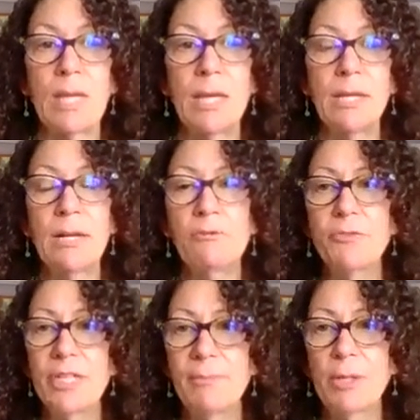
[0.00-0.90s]
Now,
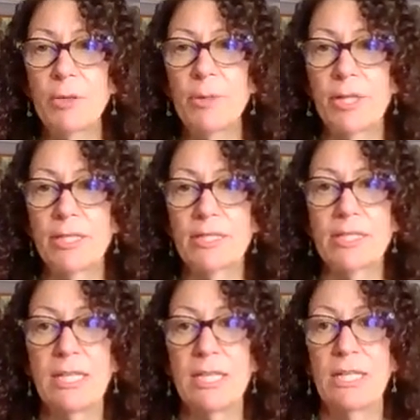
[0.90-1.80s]
phonemic
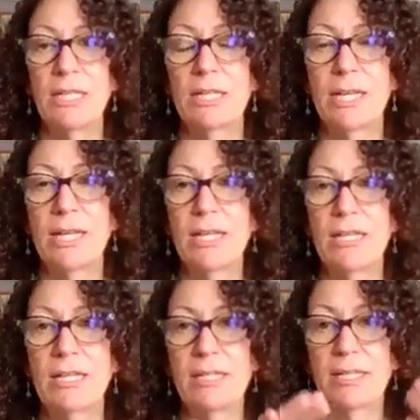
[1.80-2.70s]
awareness
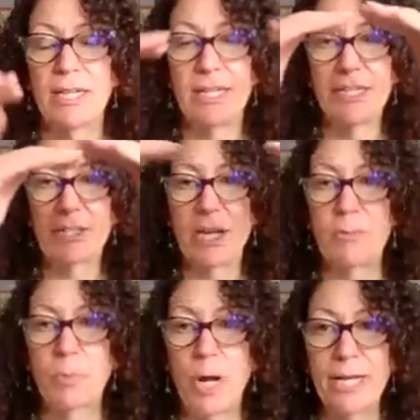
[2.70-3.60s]
is kind
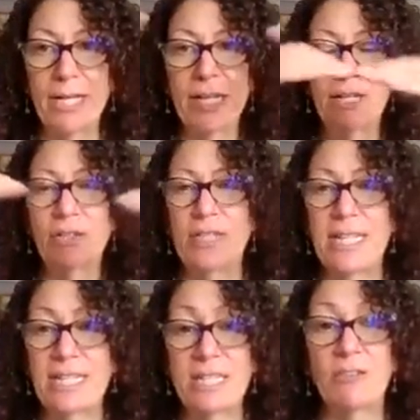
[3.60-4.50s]
of broadly under this
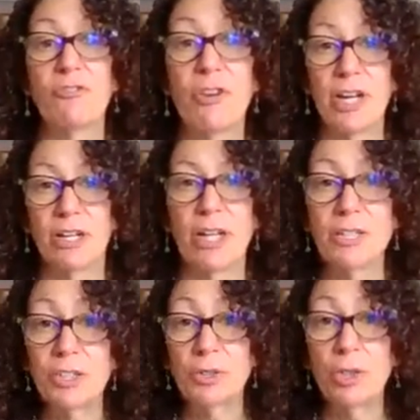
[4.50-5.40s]
idea of
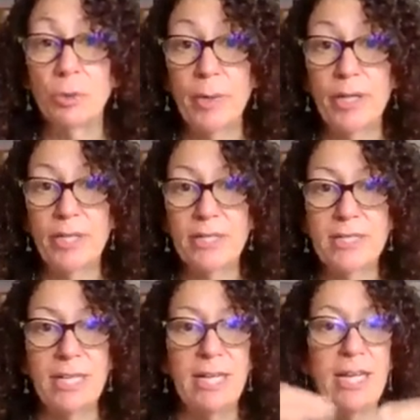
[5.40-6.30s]
phonological
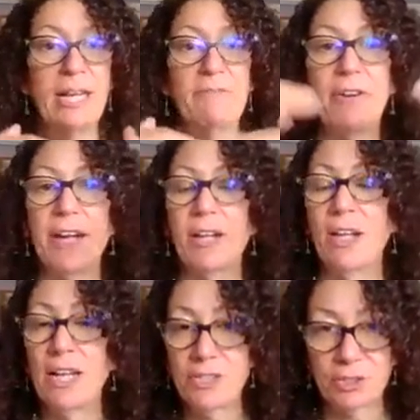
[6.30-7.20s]
awareness. And
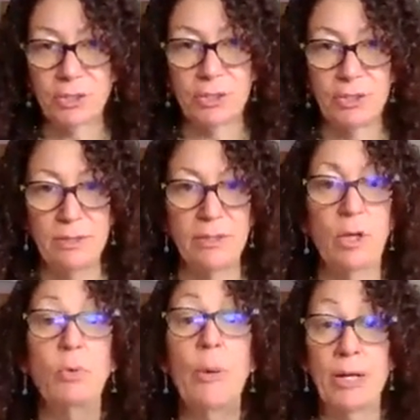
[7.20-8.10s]
phonological
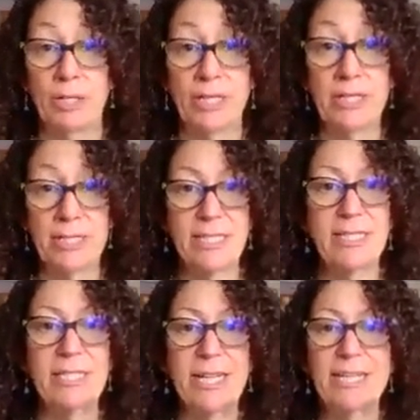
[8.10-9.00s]
awareness is
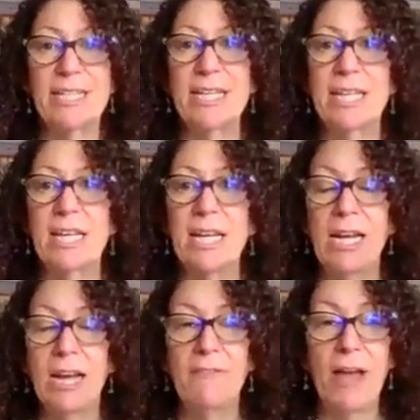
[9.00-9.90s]
this idea
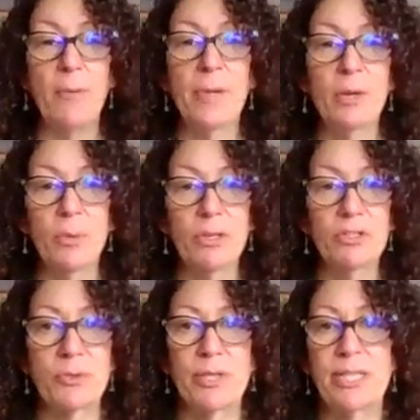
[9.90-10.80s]
of how many
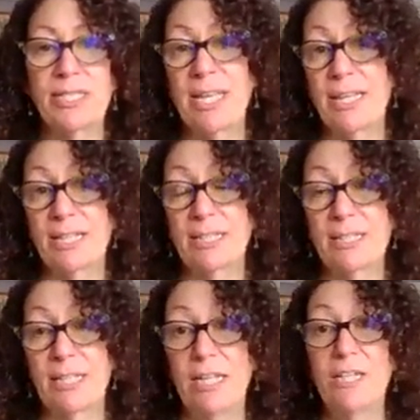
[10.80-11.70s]
words are in a sentence.